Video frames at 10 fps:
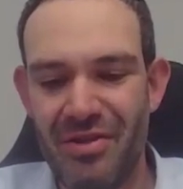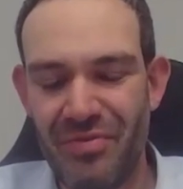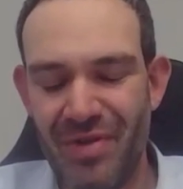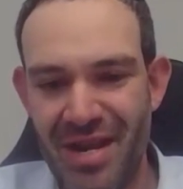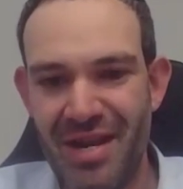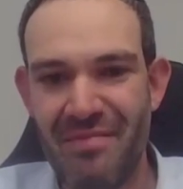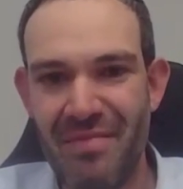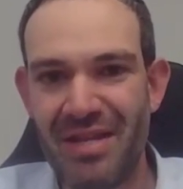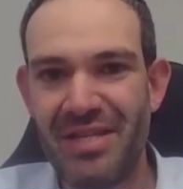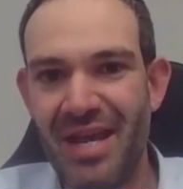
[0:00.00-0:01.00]
Is we need to
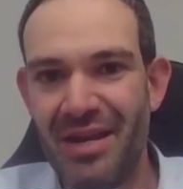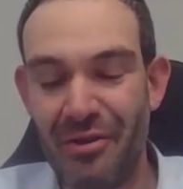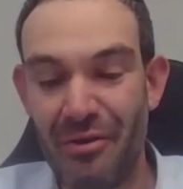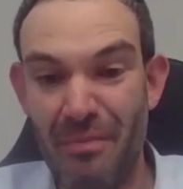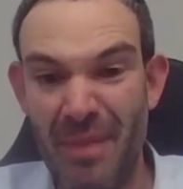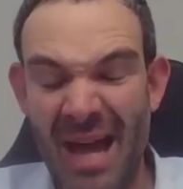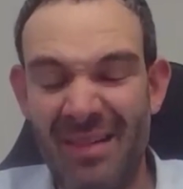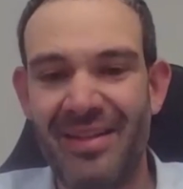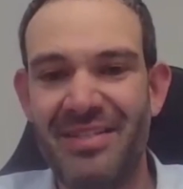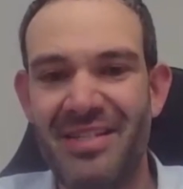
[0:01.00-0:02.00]
maintain a good
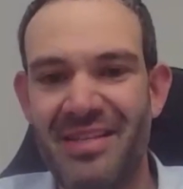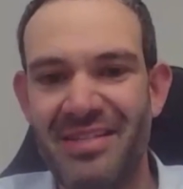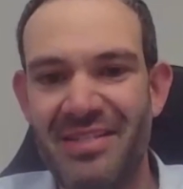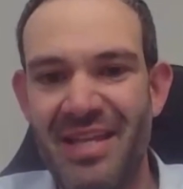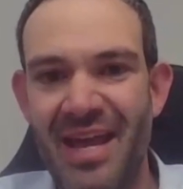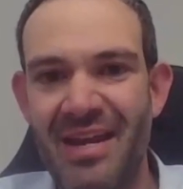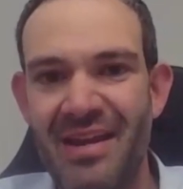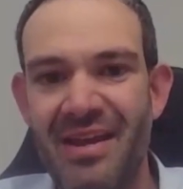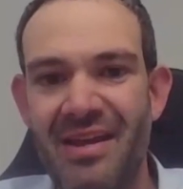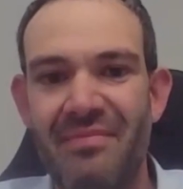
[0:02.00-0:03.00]
balance in this state